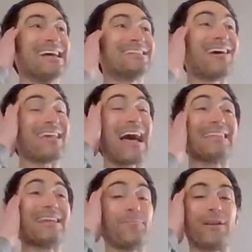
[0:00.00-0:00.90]
So yeah, a
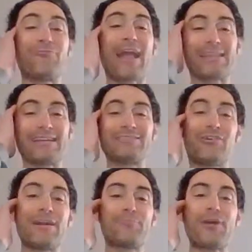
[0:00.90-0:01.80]
little bit of
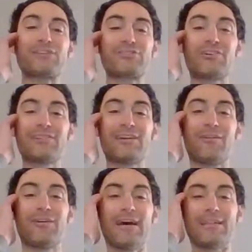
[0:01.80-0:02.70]
regulatory pressure,
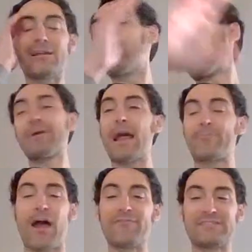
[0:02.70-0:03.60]
no, we're not a
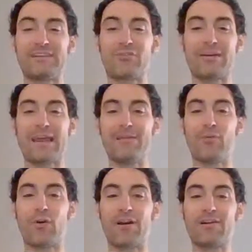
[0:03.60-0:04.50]
privacy coin
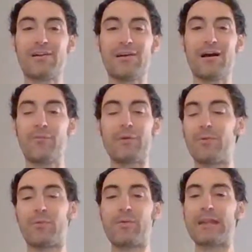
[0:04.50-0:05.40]
anymore. We
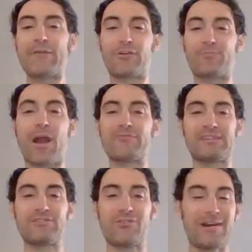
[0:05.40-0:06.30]
were never a
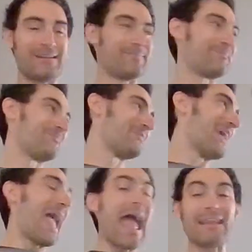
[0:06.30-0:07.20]
privacy coin.
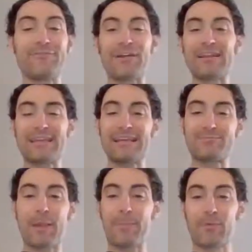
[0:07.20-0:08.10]
And the funny thing
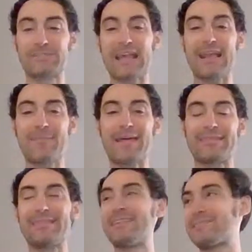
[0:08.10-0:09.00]
is, people were saying about
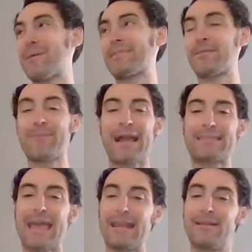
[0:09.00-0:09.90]
them
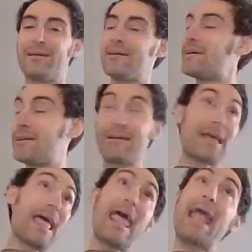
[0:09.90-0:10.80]
back then.
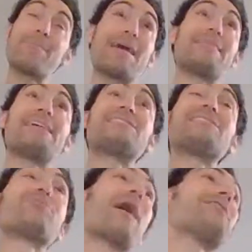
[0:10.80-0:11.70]
Hey man, this
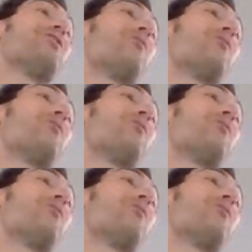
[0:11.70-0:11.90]
is why you